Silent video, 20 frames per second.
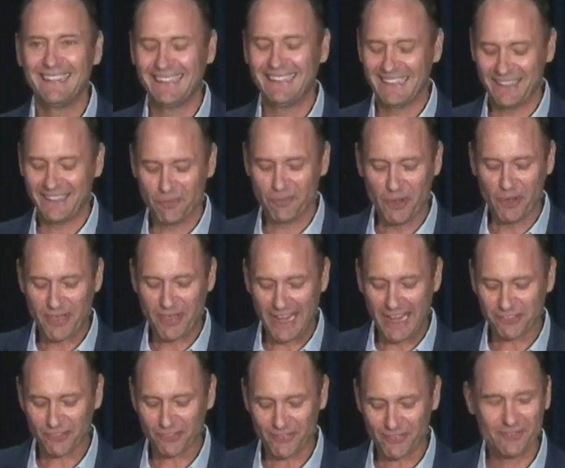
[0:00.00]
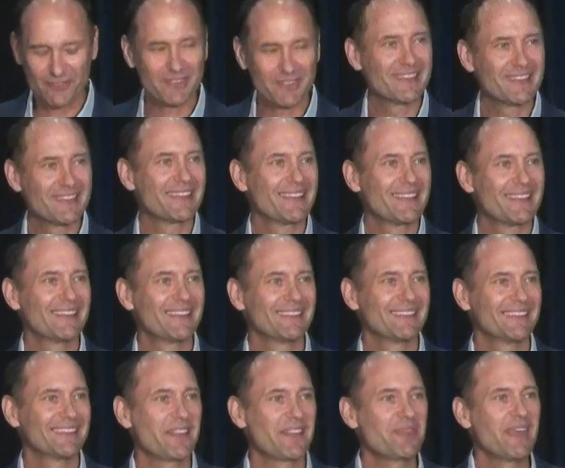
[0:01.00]
Well, thank
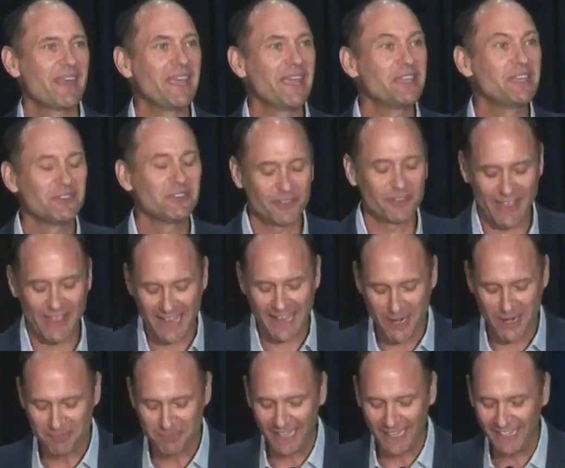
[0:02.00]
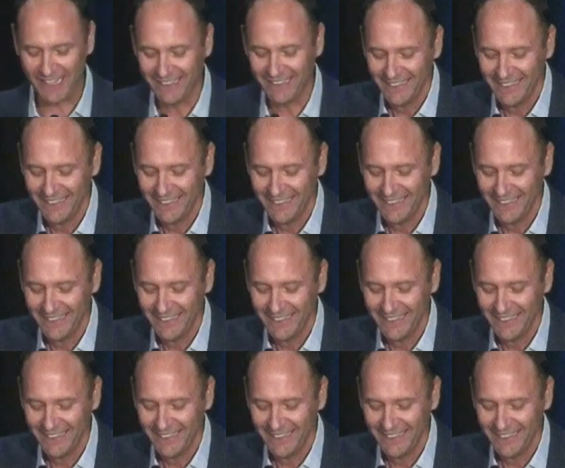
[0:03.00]
you for that update.